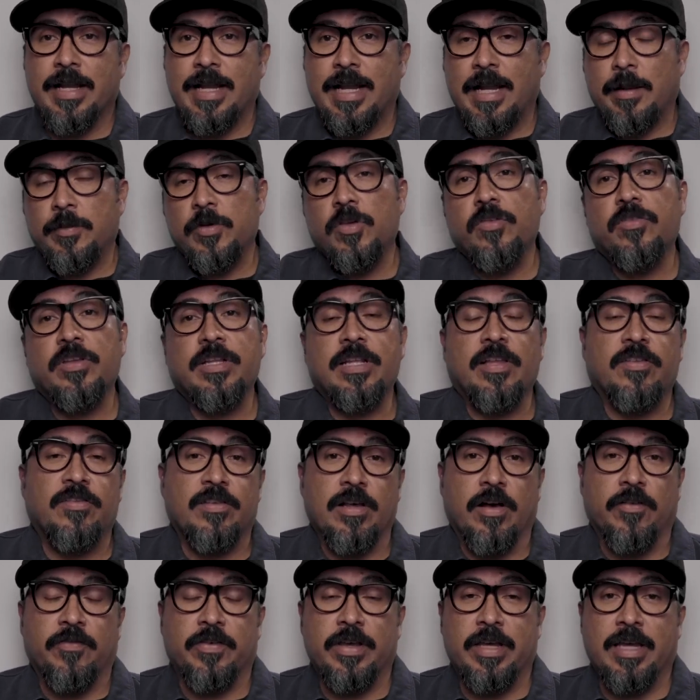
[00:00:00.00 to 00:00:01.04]
And I'm using the
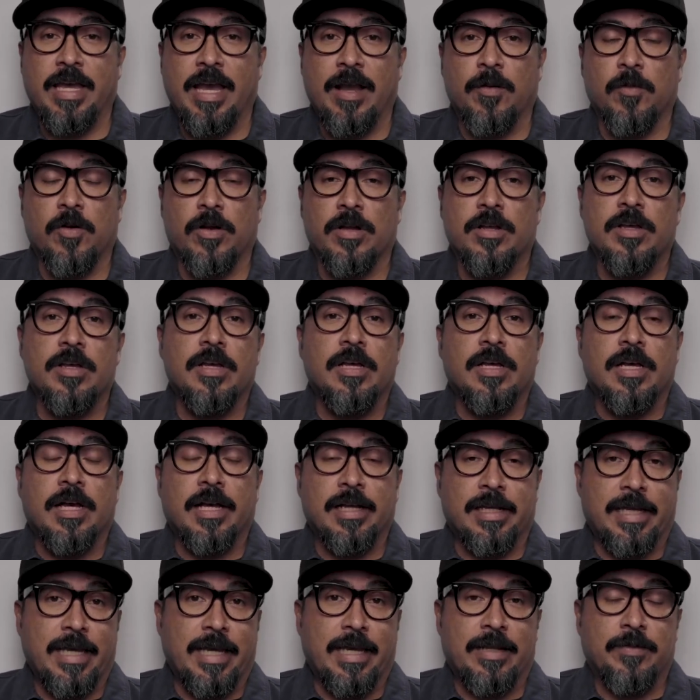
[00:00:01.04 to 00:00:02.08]
selfie camera
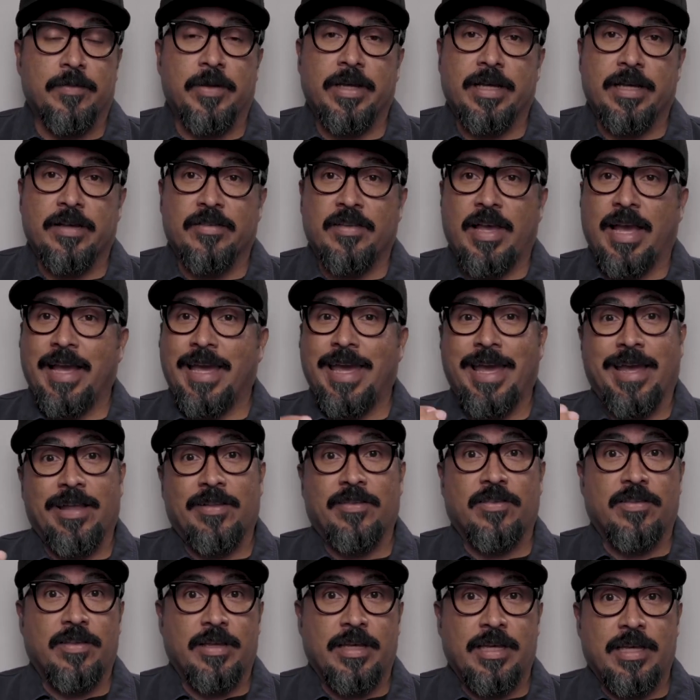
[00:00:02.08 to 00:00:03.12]
again because I
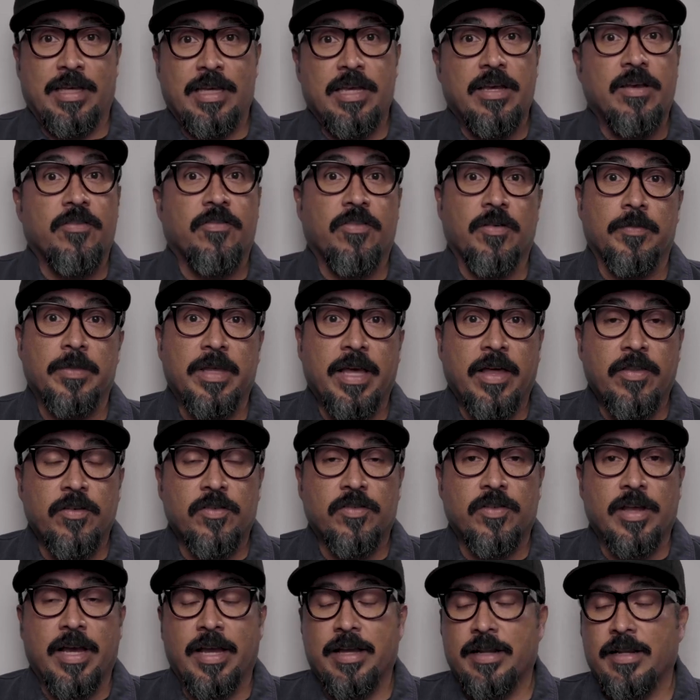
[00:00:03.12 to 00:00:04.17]
can't see from the other
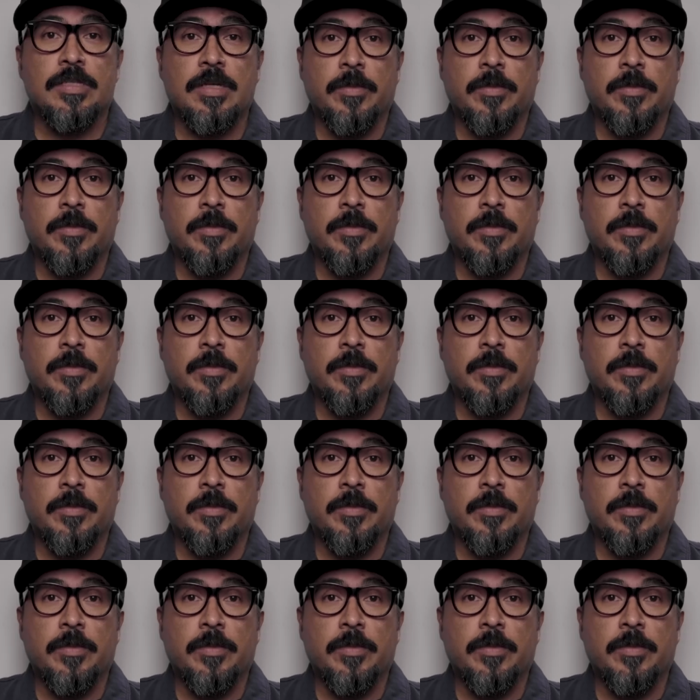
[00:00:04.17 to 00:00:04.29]
side.